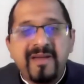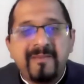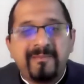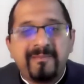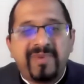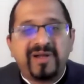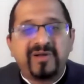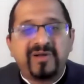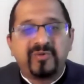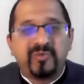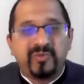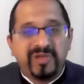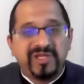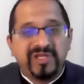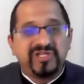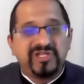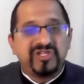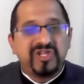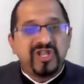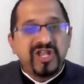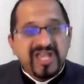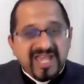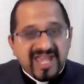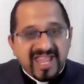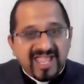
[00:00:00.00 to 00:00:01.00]
but we
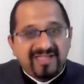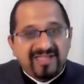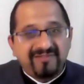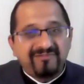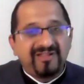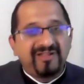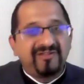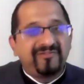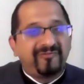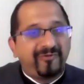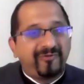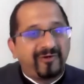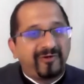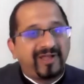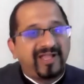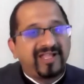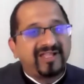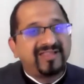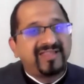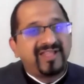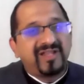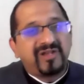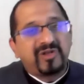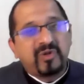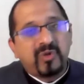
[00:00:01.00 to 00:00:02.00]
should never
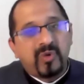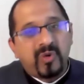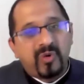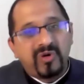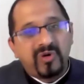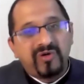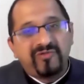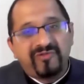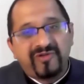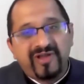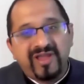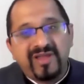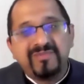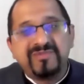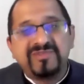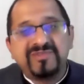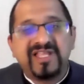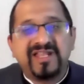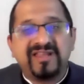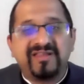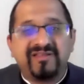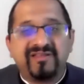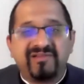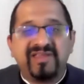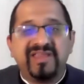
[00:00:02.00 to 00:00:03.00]
forget that cold frames
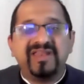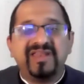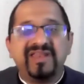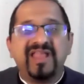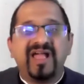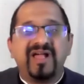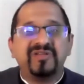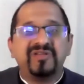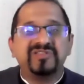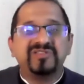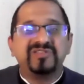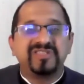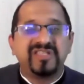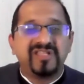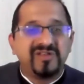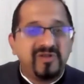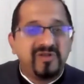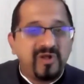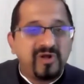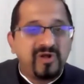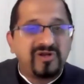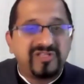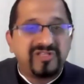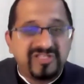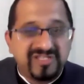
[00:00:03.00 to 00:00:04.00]
and greenhouses are
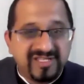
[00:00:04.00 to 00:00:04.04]
not